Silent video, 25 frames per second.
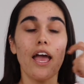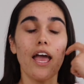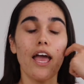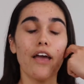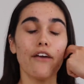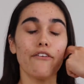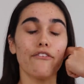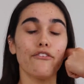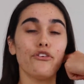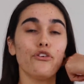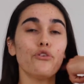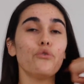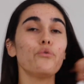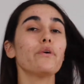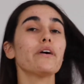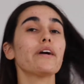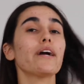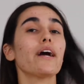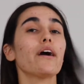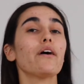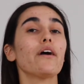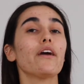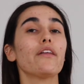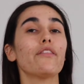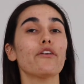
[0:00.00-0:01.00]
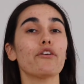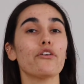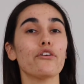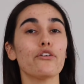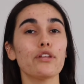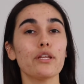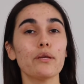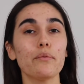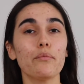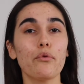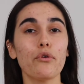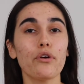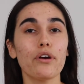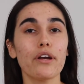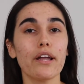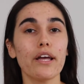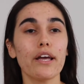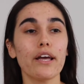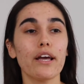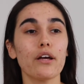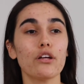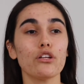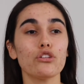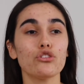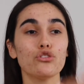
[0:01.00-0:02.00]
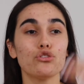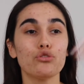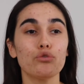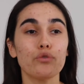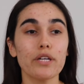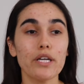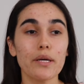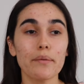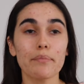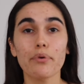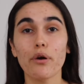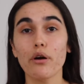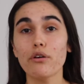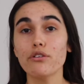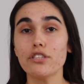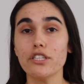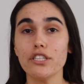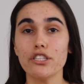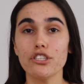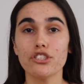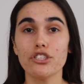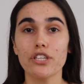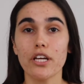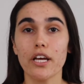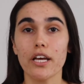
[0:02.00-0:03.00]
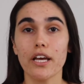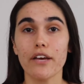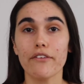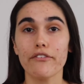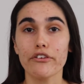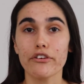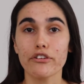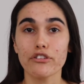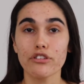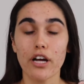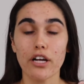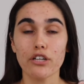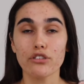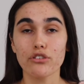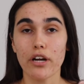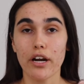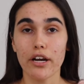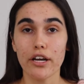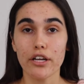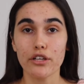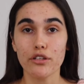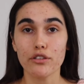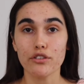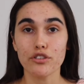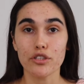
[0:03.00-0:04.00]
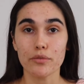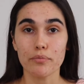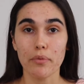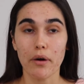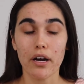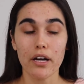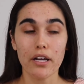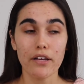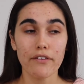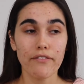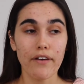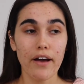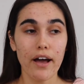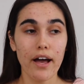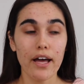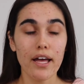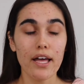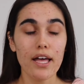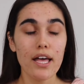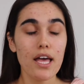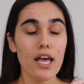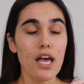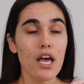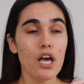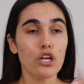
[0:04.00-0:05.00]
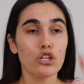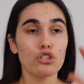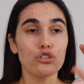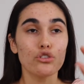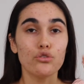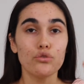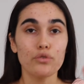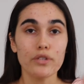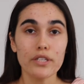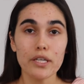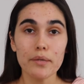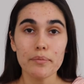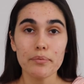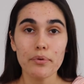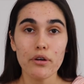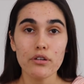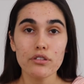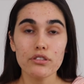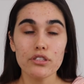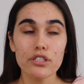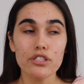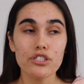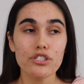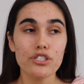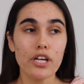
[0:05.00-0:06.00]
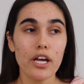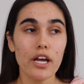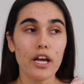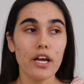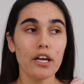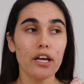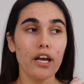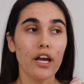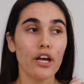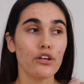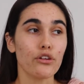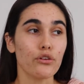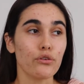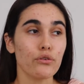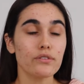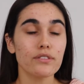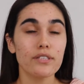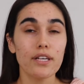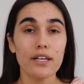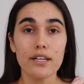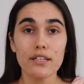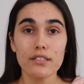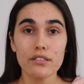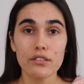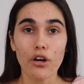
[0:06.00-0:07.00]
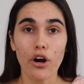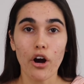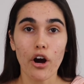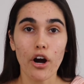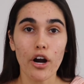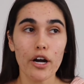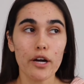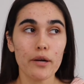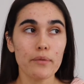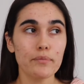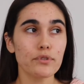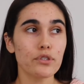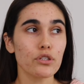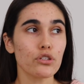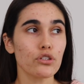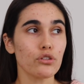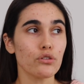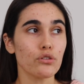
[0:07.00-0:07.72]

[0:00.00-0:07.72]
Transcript: If you work out in the early morning, drink a protein shake. If you're not trying to use your body fat, drink a protein shake and use that as carbs